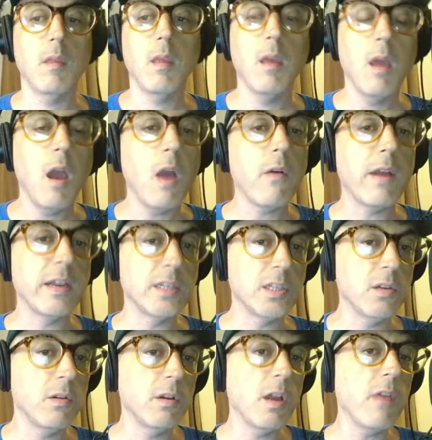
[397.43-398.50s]
All right, so
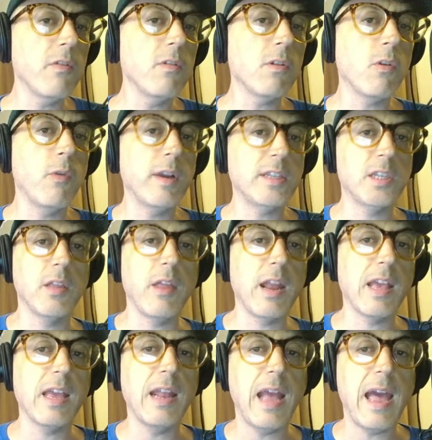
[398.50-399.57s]
another question that I
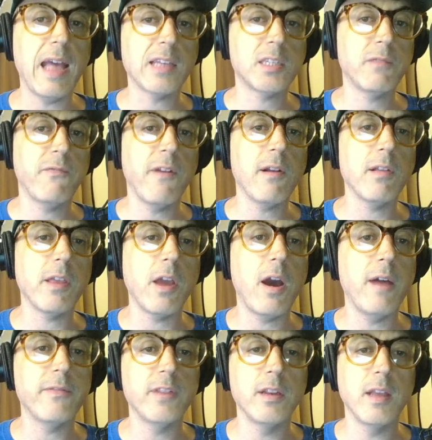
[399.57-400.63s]
get asked fairly
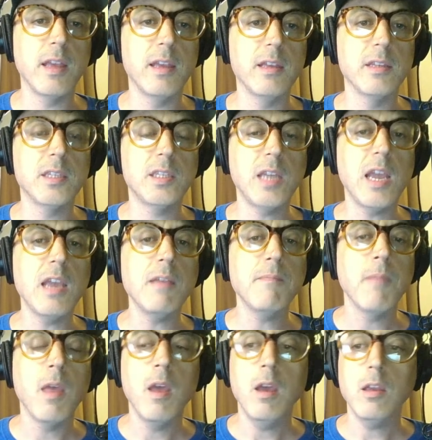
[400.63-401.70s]
often is, say
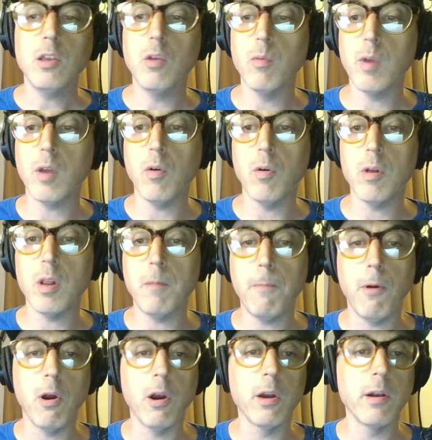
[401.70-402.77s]
you recorded a
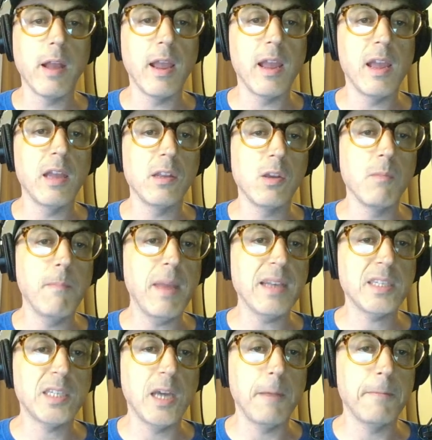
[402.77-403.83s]
part and you messed
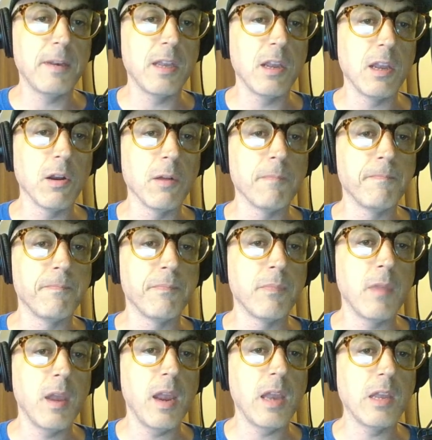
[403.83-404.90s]
up in here,
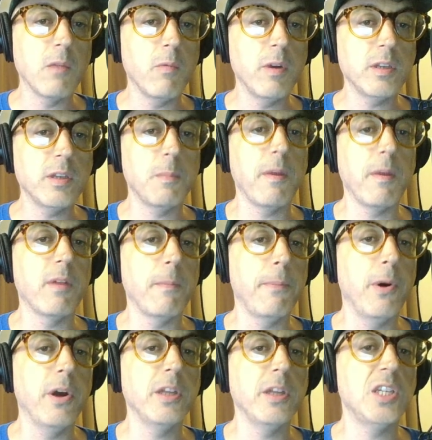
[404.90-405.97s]
and you want to be able to
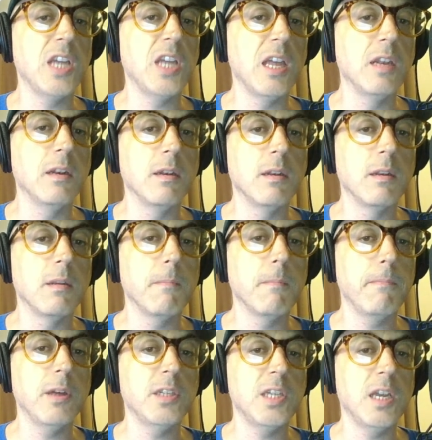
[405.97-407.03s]
punch in.
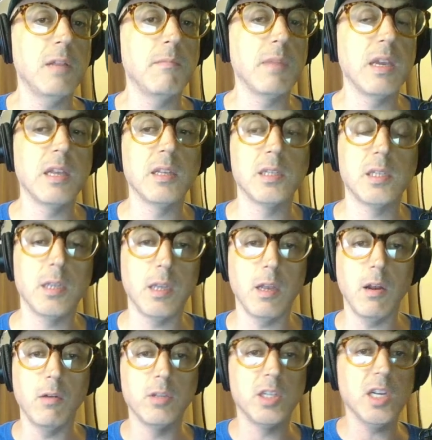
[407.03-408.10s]
Punch in means, you know,
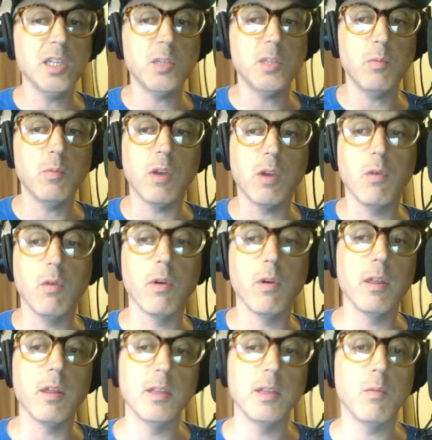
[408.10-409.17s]
just record in
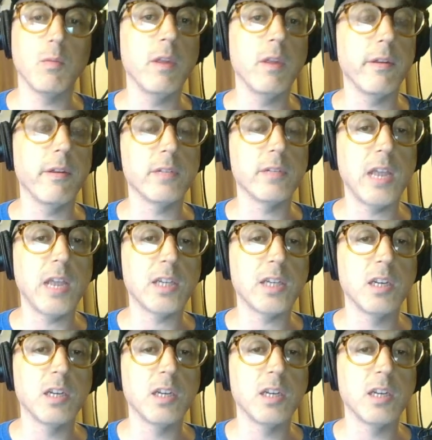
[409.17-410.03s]
this one little section